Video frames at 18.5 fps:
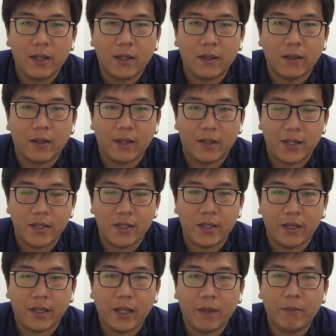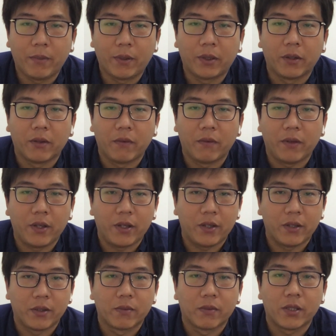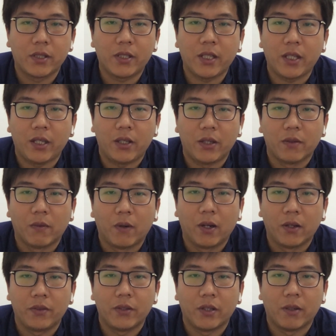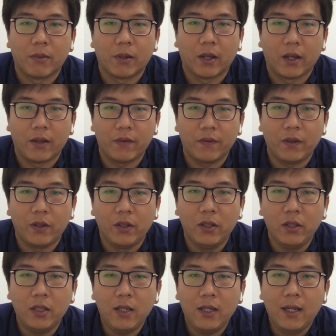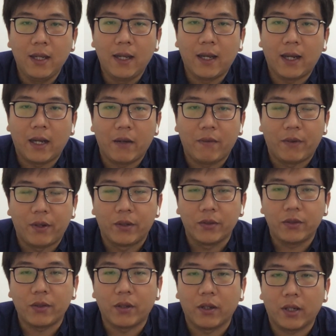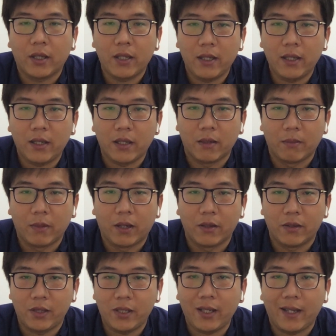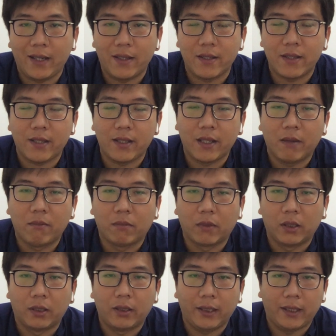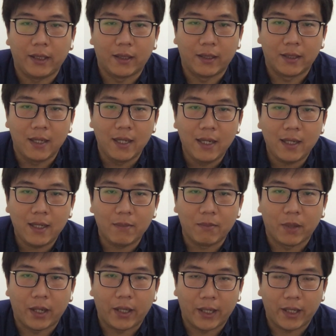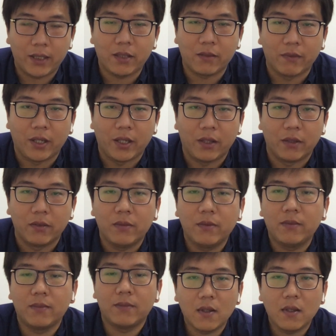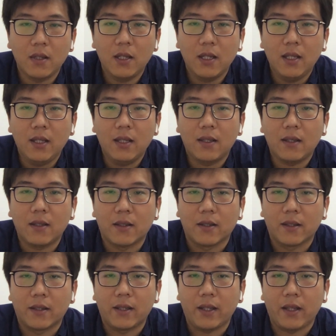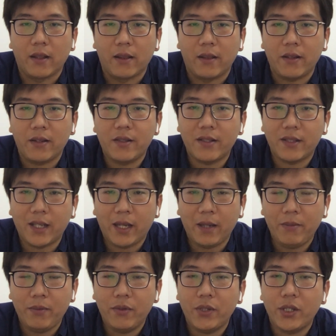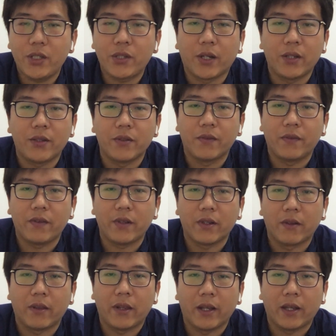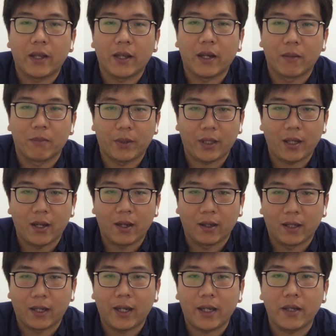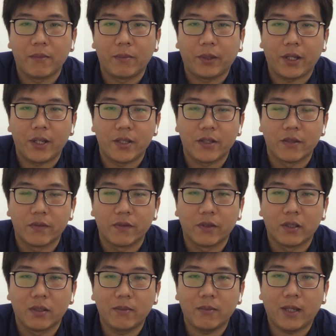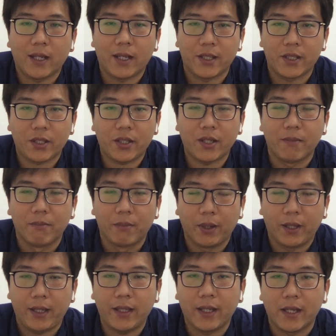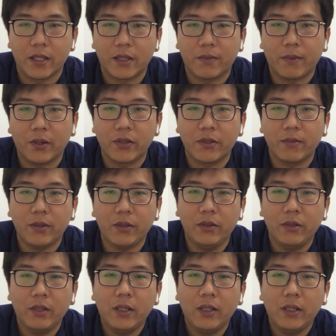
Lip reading: agency number of the university you want to apply for. I will talk about agency number in my next video. And in this step, try to fill the online application form as complete as possible.